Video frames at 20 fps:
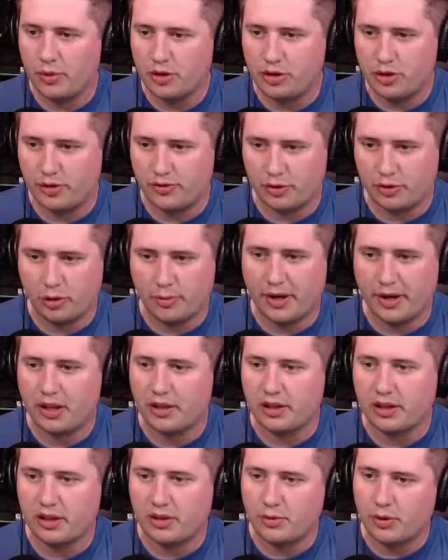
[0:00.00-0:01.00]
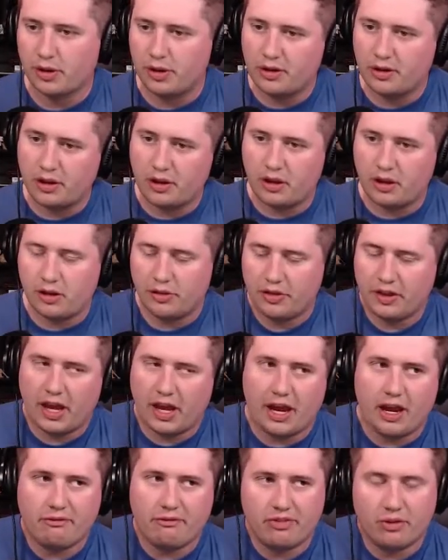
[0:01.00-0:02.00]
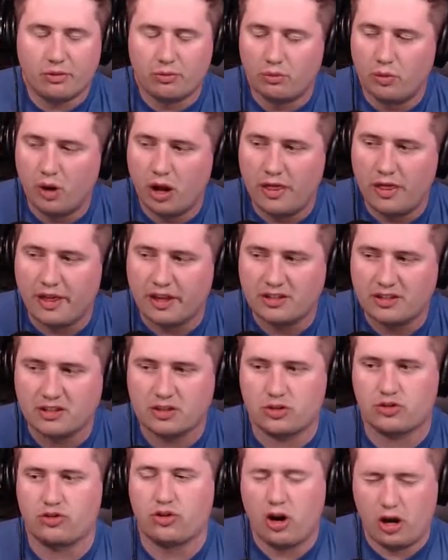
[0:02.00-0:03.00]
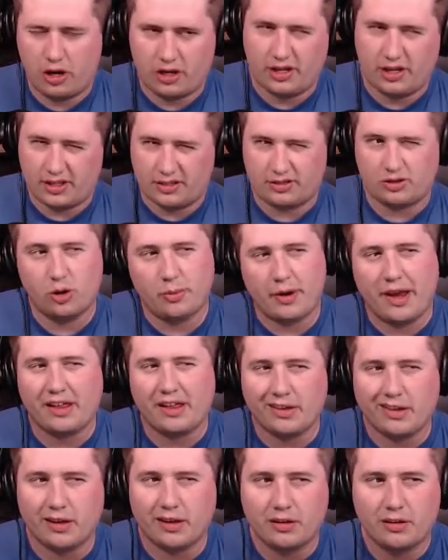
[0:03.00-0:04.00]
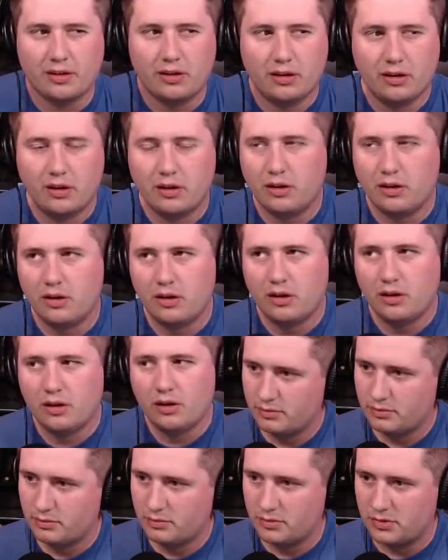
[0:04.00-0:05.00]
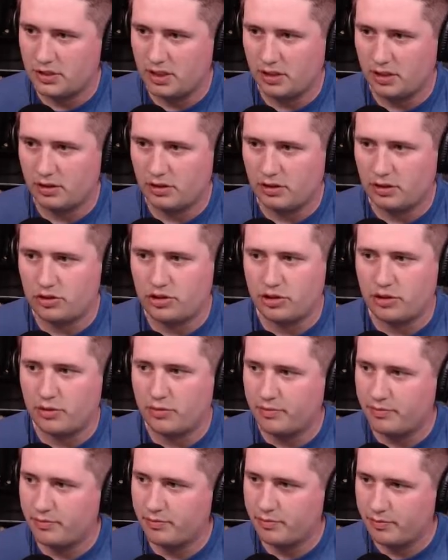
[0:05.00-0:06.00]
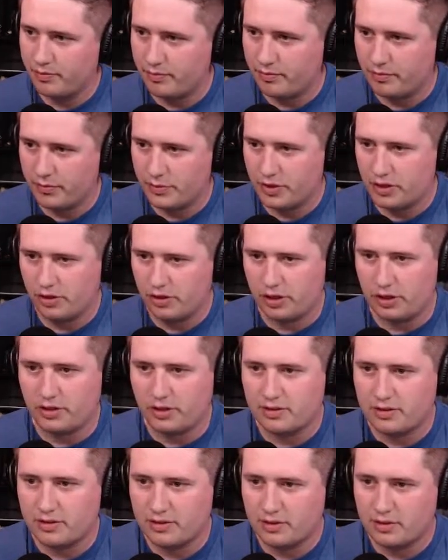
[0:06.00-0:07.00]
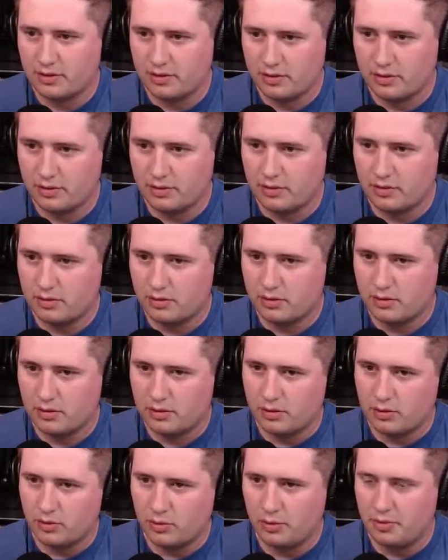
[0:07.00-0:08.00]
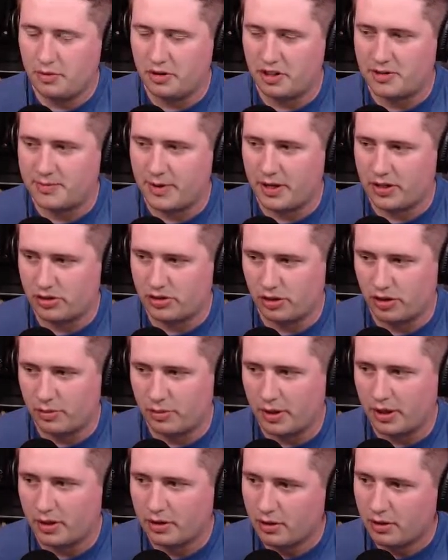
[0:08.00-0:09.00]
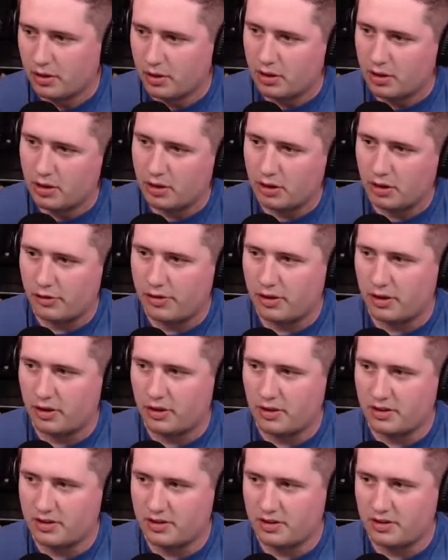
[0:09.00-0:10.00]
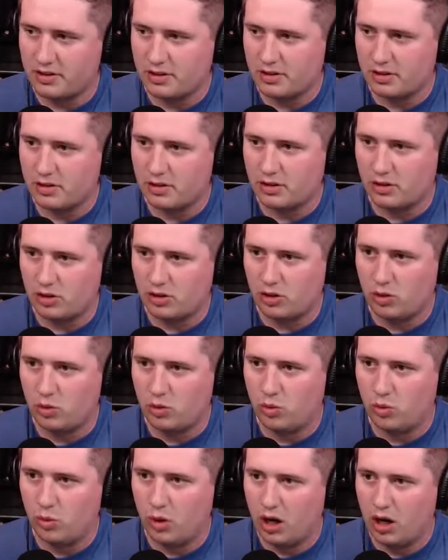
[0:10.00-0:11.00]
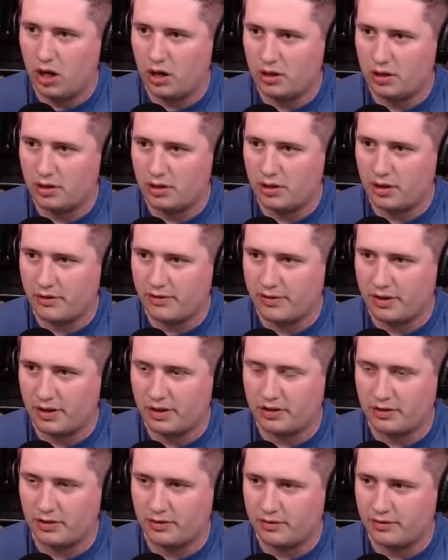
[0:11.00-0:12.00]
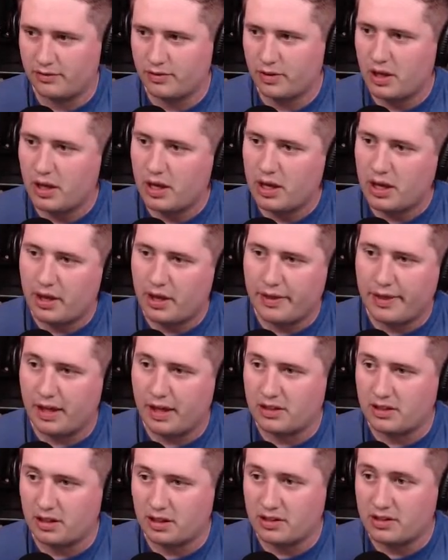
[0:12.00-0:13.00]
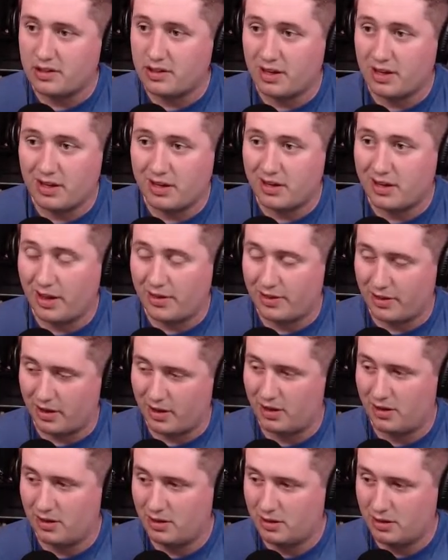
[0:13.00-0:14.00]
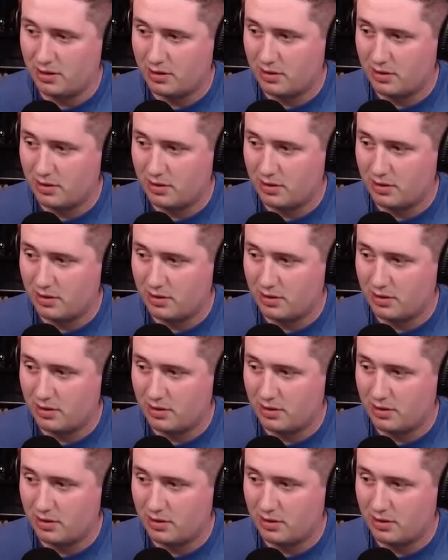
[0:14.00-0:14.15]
Why wouldn't you have a Cobalion? Well, good thing I have the one that's strong against Cobalion. Yeah, look at you. Look at us. We're pretty special, aren't we? Good thing this is quad effective. That does nothing.